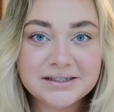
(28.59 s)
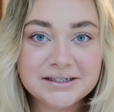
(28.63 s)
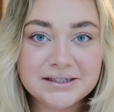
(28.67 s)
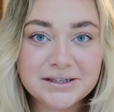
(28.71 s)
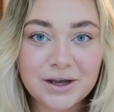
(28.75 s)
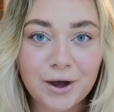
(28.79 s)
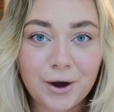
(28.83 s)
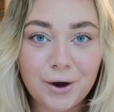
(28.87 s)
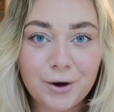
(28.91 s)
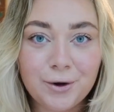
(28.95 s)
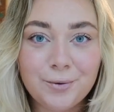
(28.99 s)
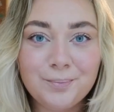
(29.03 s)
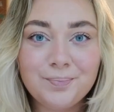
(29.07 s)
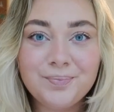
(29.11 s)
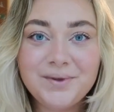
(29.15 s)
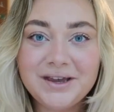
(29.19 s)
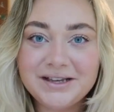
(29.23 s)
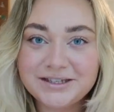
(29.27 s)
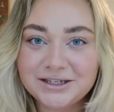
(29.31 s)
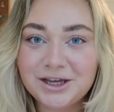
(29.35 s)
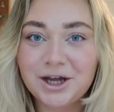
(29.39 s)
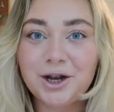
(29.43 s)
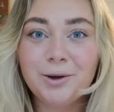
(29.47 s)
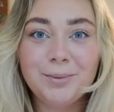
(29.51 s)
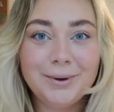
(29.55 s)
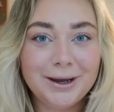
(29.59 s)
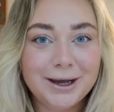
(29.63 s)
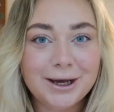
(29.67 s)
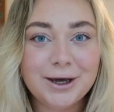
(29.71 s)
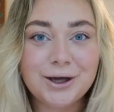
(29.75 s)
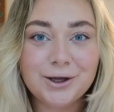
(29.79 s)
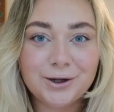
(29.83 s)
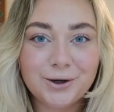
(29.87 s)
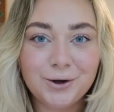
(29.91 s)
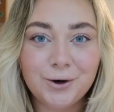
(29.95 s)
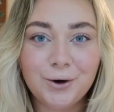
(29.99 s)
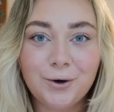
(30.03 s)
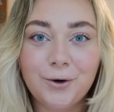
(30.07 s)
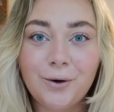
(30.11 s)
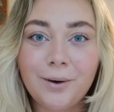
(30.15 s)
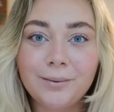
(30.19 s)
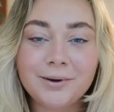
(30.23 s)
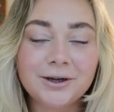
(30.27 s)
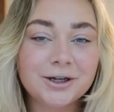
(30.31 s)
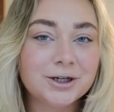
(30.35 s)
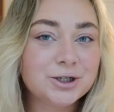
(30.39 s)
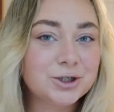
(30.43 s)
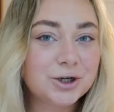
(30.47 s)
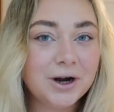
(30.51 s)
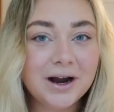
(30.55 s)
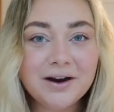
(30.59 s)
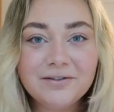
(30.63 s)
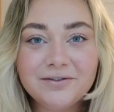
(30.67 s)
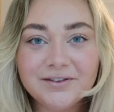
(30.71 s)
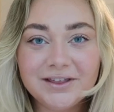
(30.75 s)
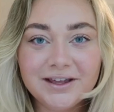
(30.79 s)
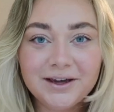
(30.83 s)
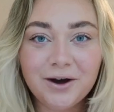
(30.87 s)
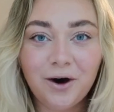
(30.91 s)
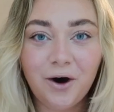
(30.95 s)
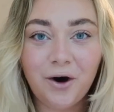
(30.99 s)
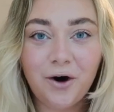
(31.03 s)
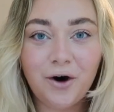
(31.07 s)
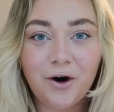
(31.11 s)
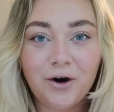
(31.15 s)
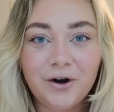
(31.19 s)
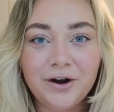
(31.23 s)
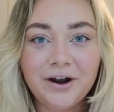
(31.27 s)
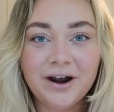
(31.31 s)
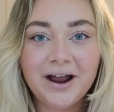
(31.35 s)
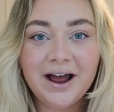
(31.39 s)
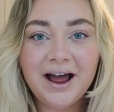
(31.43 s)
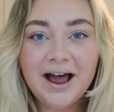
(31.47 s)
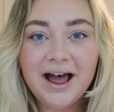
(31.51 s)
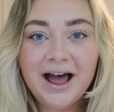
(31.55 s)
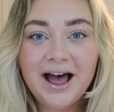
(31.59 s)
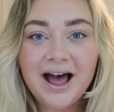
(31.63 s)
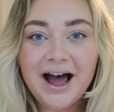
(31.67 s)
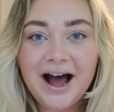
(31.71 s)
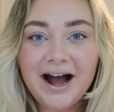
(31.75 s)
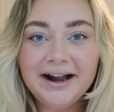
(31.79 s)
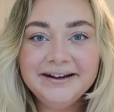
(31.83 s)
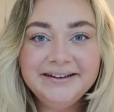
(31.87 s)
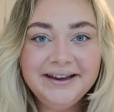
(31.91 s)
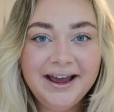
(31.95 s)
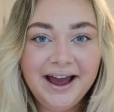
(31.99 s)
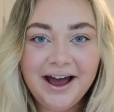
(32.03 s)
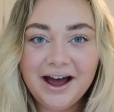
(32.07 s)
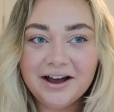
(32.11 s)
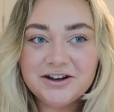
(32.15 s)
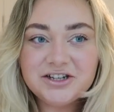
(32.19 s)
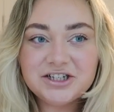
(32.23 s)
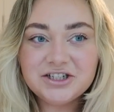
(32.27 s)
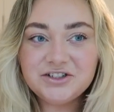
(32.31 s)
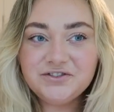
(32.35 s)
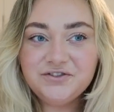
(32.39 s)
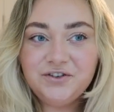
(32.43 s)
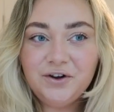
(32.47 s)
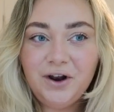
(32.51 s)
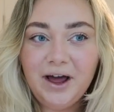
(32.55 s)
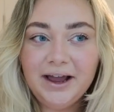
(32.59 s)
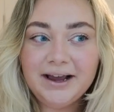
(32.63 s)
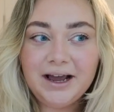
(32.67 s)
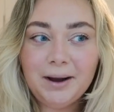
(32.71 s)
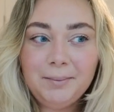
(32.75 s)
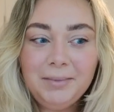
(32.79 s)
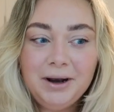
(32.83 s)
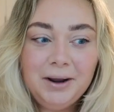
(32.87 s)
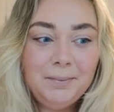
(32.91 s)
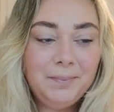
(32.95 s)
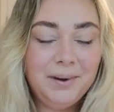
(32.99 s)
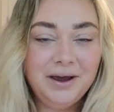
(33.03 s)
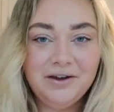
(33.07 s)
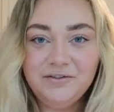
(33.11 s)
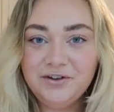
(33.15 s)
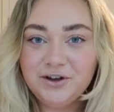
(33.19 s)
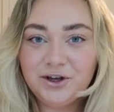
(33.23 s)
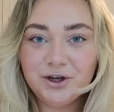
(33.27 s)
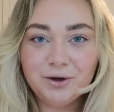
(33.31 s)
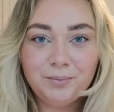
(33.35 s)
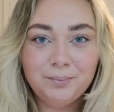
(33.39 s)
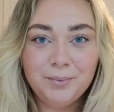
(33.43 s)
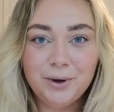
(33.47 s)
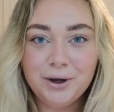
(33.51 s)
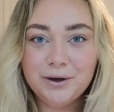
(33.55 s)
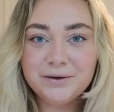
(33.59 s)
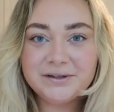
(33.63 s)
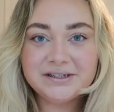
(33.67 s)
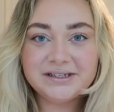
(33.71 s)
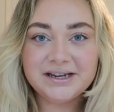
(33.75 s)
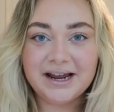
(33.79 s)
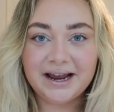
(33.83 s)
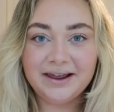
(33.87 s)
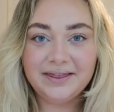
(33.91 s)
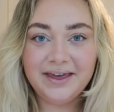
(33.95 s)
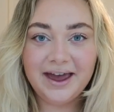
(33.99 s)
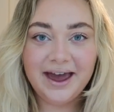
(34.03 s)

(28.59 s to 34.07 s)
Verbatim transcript: So it's going to be a good haul. I'm going to try everything on, and yeah, I just feel like I'm in a bit of a good mood today.